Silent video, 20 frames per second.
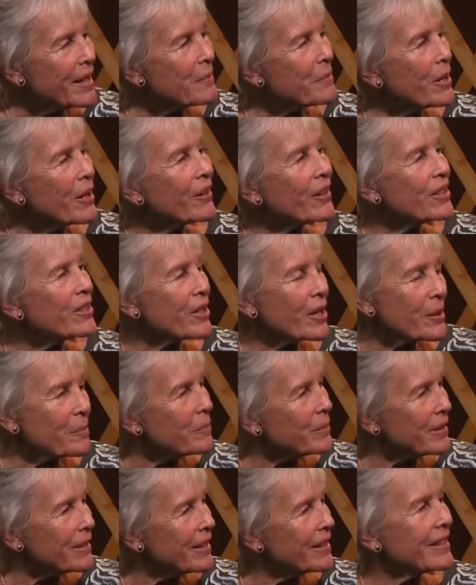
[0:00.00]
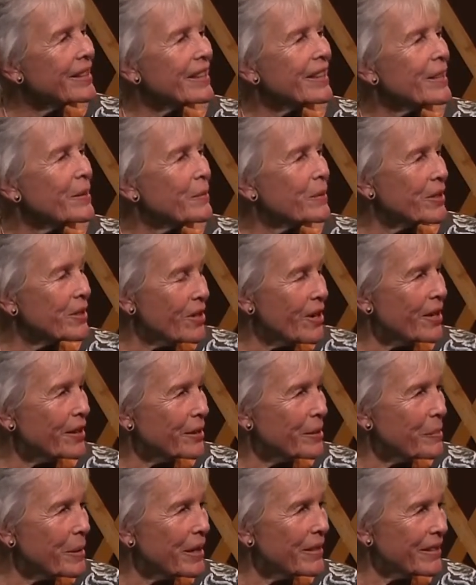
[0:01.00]
"I'm Harry Chapin," and then he would
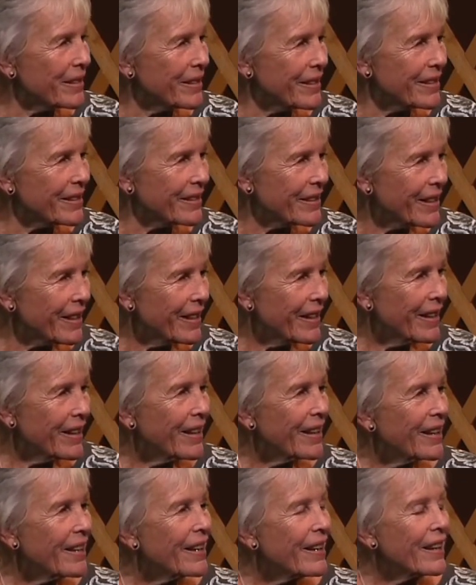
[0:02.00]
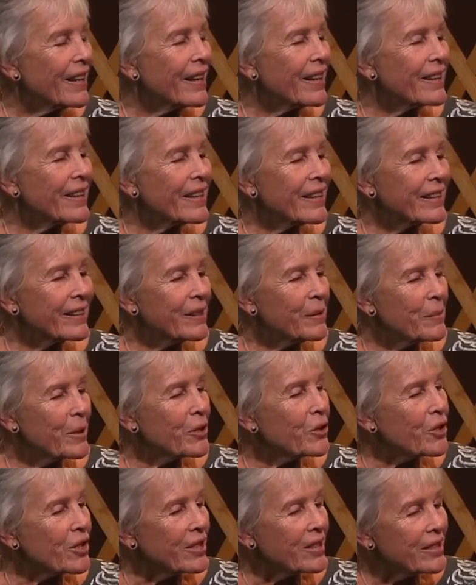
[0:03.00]
talk about the
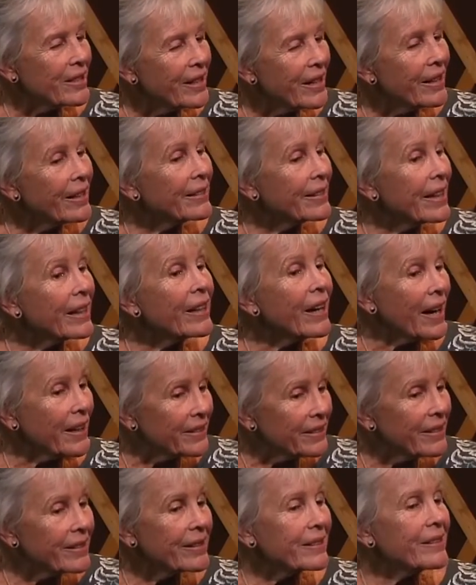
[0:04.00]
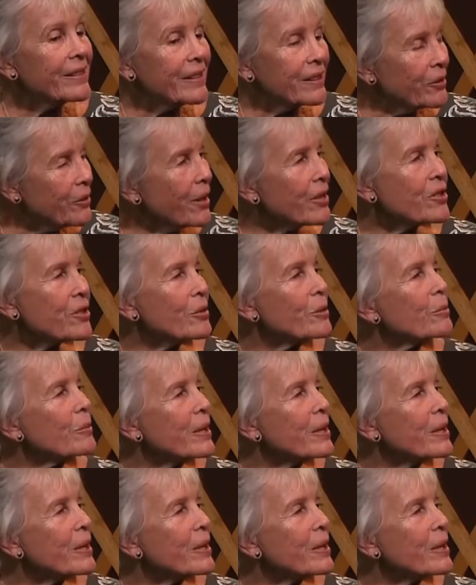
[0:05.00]
commission, and they got the congressional